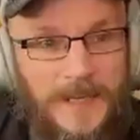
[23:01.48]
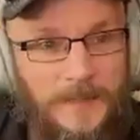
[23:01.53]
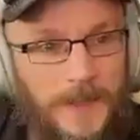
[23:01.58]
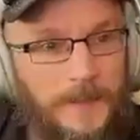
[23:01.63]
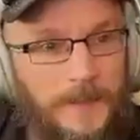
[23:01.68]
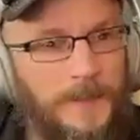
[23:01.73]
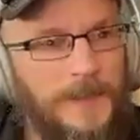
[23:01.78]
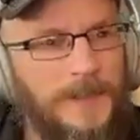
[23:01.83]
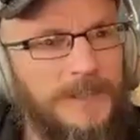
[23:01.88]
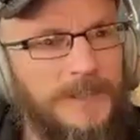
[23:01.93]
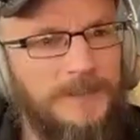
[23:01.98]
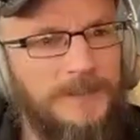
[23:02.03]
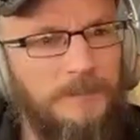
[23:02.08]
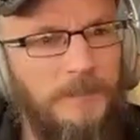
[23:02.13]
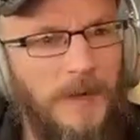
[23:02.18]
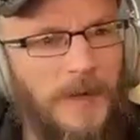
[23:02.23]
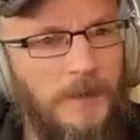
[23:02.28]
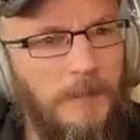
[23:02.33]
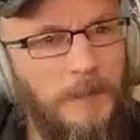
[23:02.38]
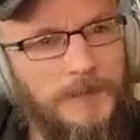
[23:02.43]
it a bit, but it
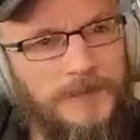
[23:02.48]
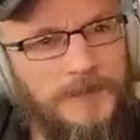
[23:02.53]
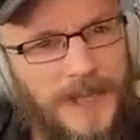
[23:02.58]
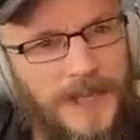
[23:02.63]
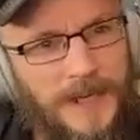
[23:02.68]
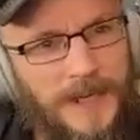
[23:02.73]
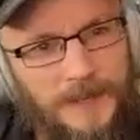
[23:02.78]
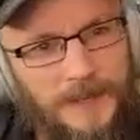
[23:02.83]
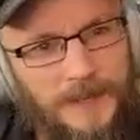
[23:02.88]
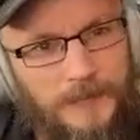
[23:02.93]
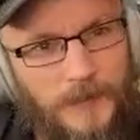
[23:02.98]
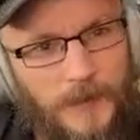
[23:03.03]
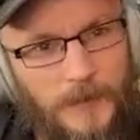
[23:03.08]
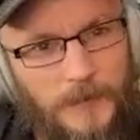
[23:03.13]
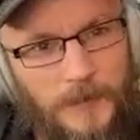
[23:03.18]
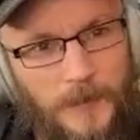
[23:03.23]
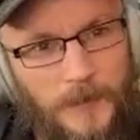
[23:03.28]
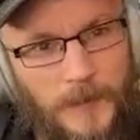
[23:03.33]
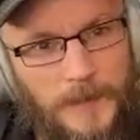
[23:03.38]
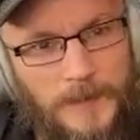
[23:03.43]
spirals out of
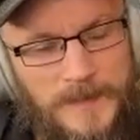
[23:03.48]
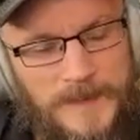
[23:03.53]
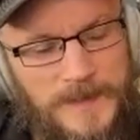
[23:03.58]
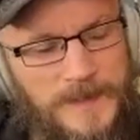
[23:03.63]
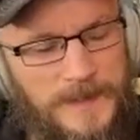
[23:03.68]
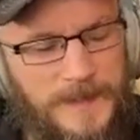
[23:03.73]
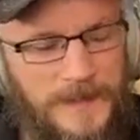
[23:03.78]
control for him.